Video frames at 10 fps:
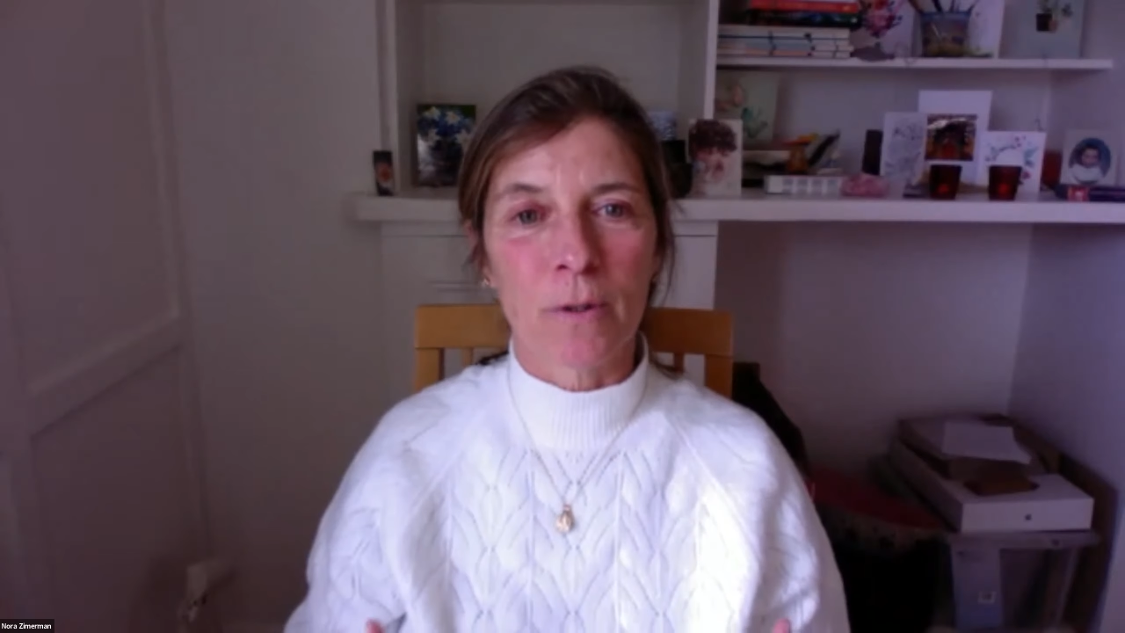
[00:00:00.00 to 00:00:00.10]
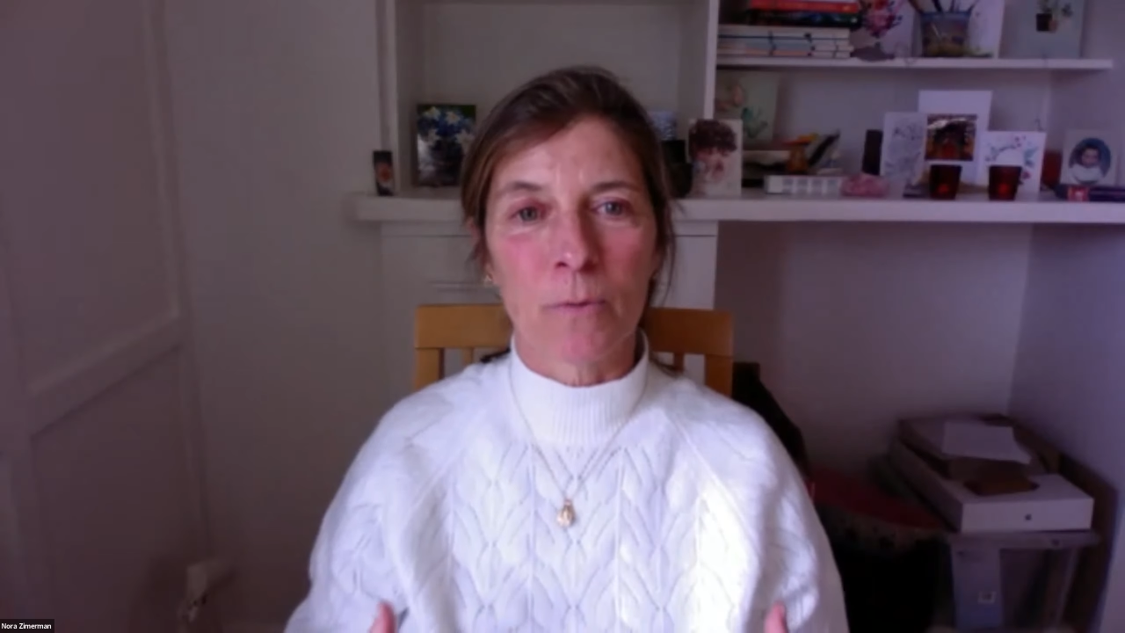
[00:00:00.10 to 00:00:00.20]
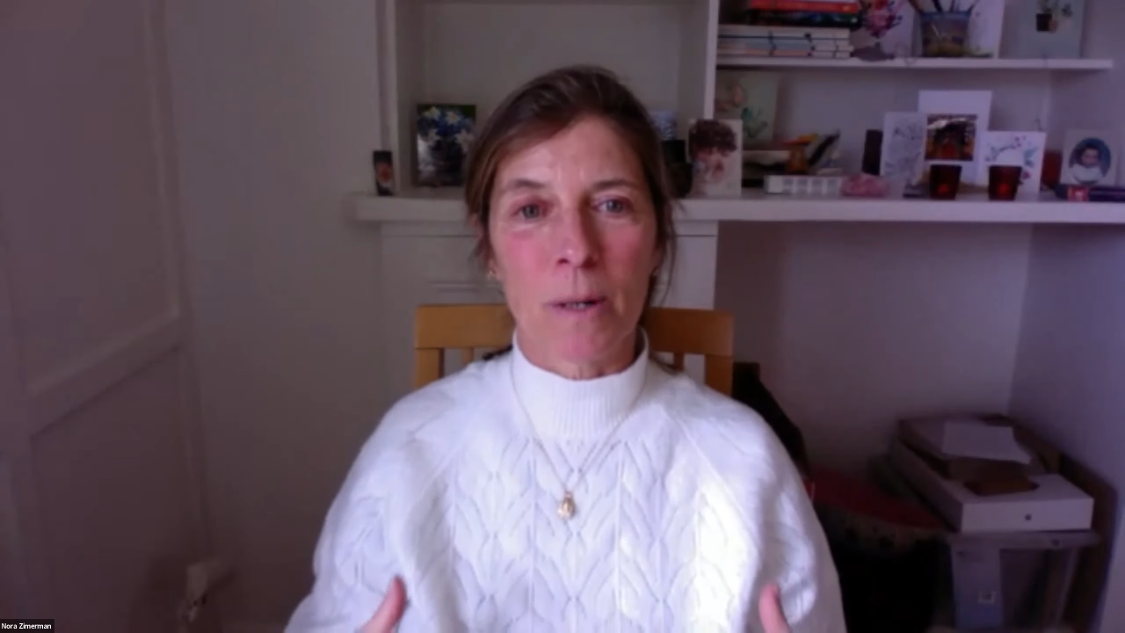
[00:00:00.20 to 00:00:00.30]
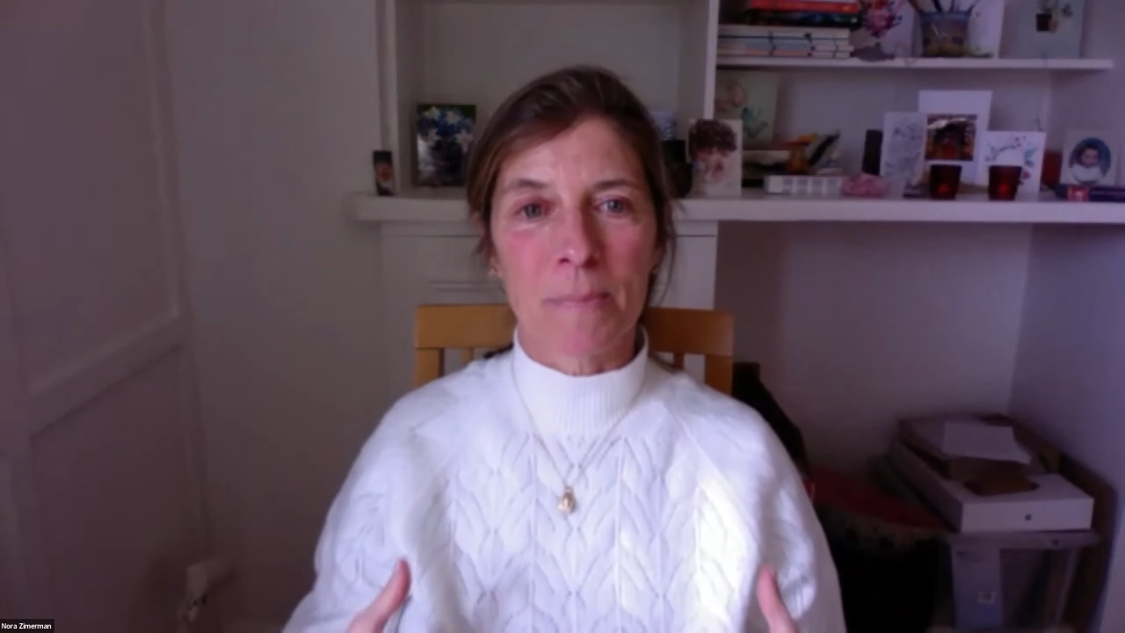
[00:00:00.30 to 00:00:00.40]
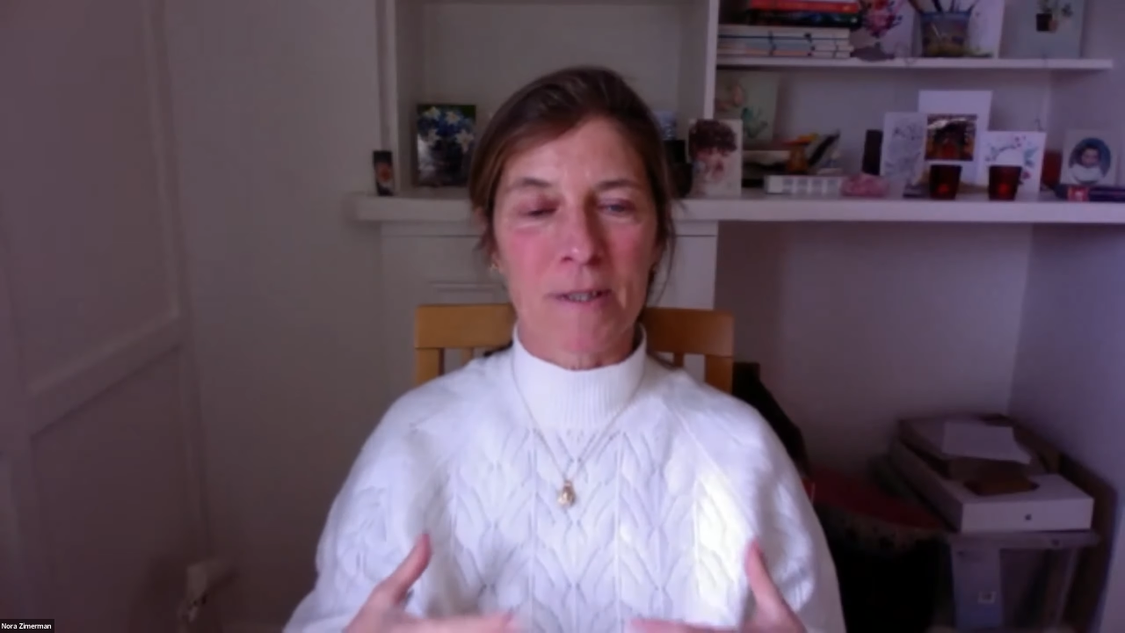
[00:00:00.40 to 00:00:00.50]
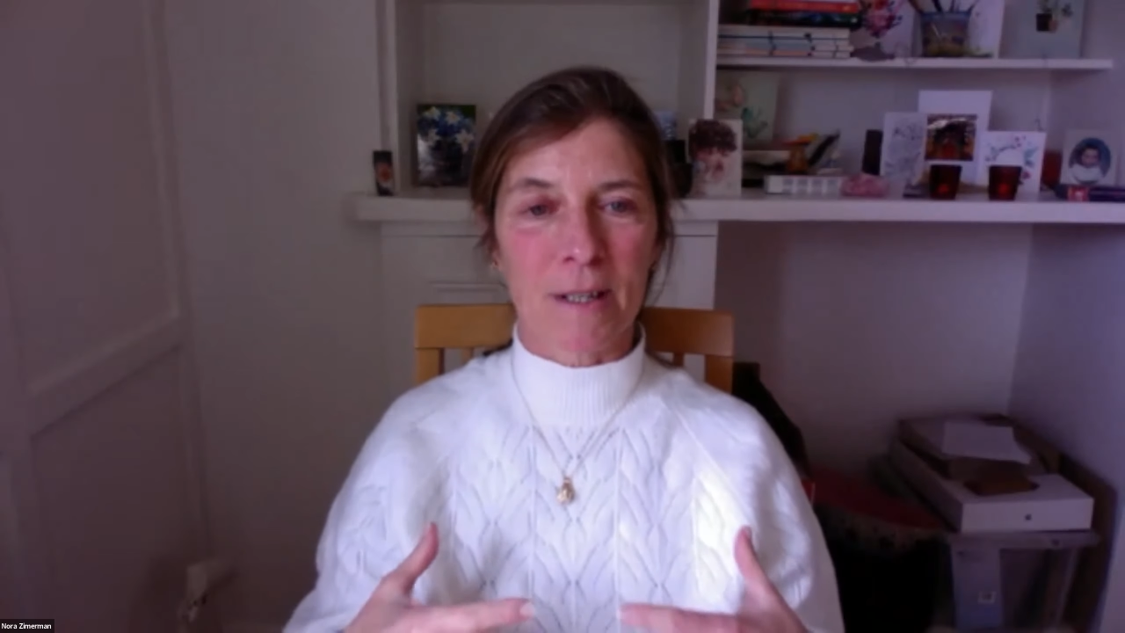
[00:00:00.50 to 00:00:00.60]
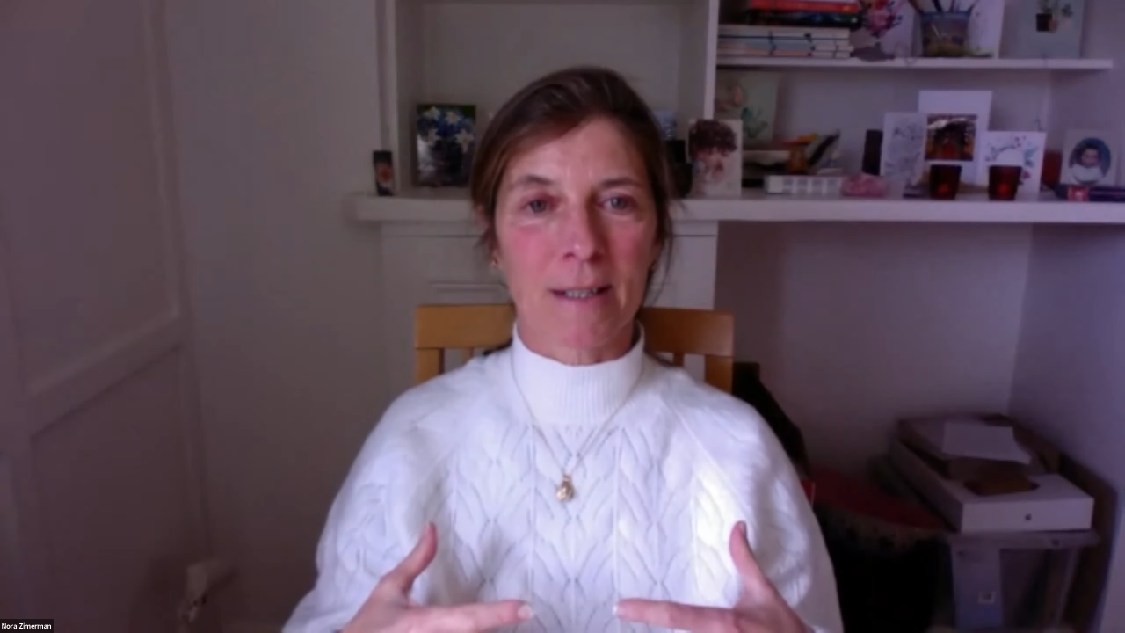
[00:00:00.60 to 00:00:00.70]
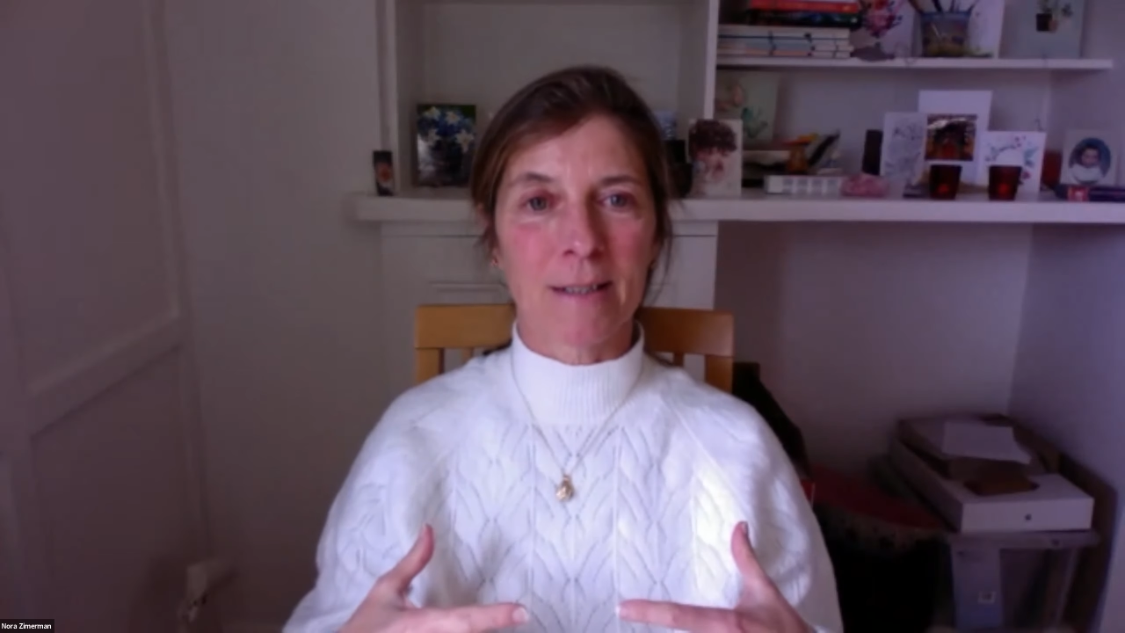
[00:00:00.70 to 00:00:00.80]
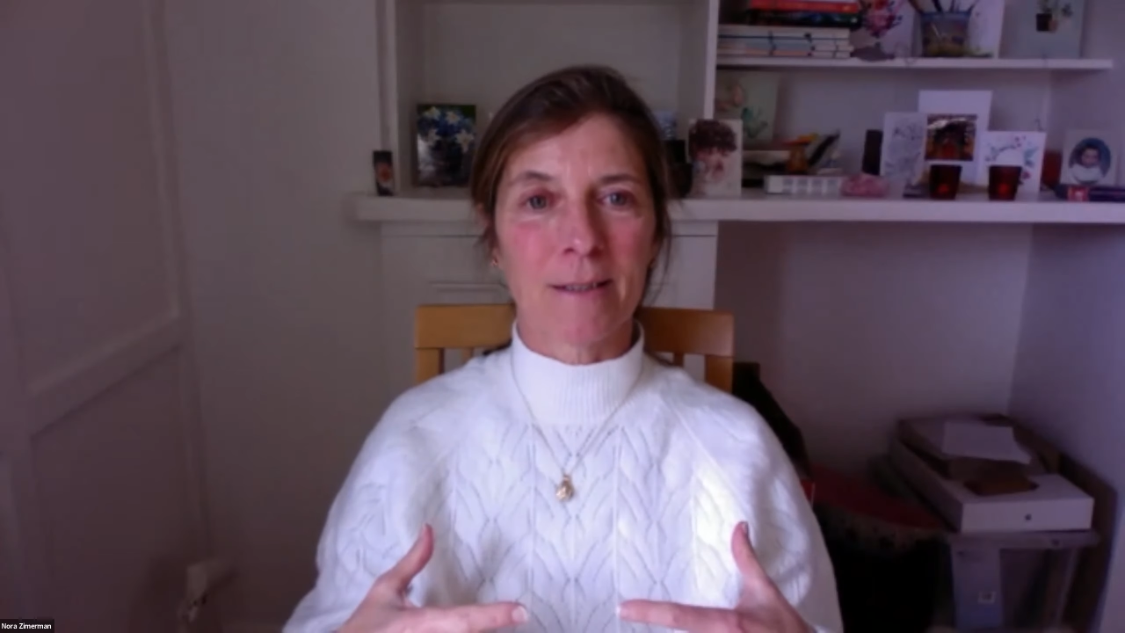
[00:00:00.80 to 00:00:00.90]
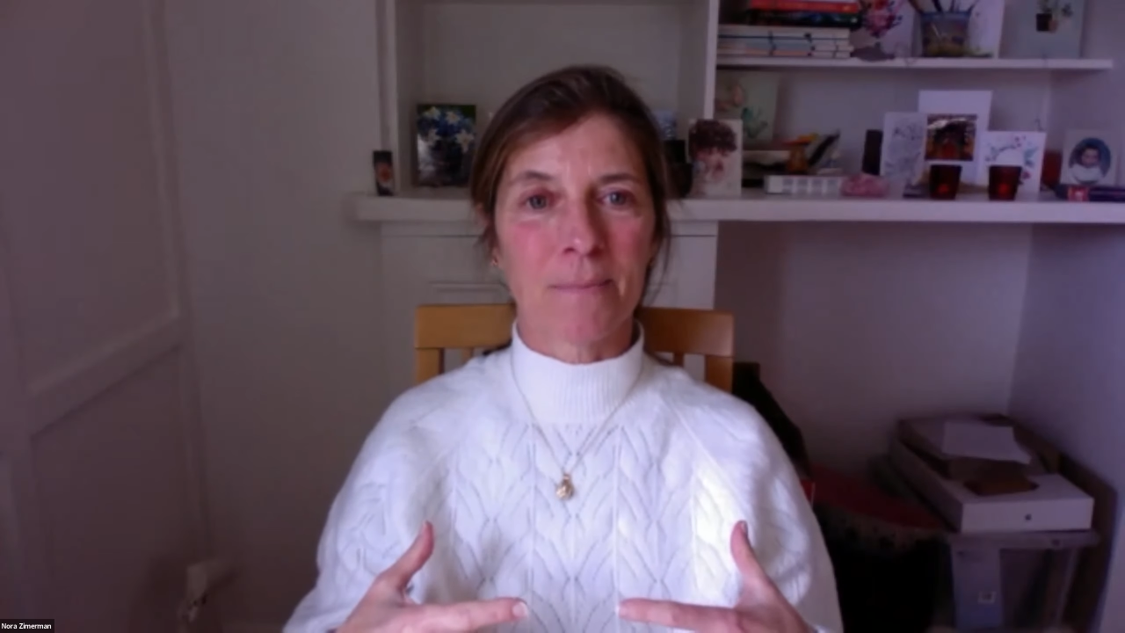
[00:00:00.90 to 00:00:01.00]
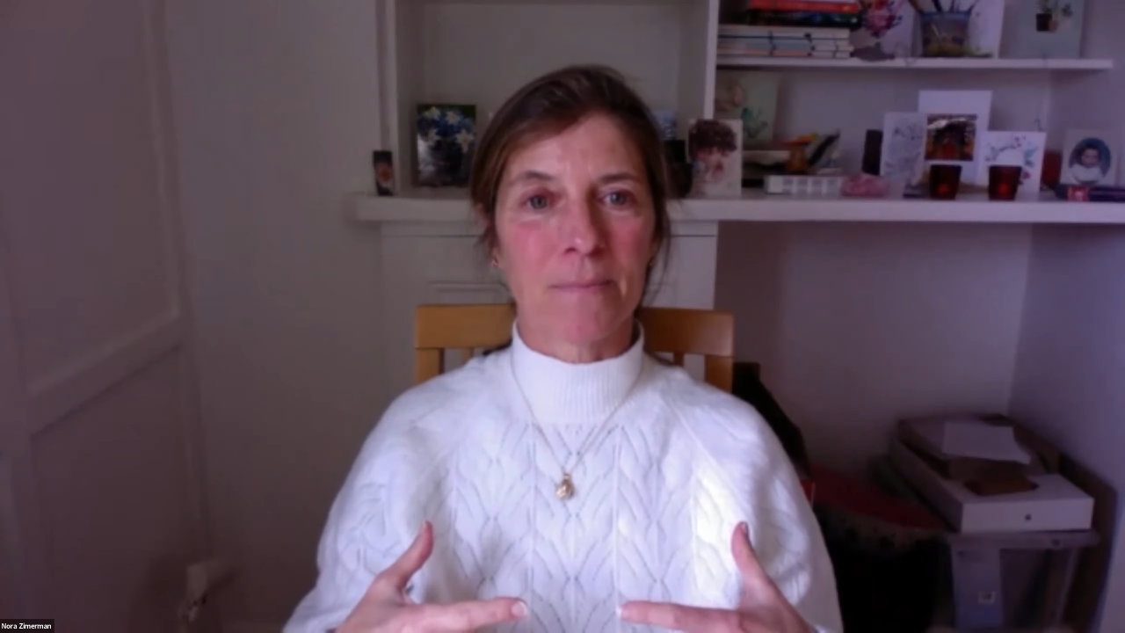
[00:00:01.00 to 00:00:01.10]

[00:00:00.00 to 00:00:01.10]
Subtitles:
website,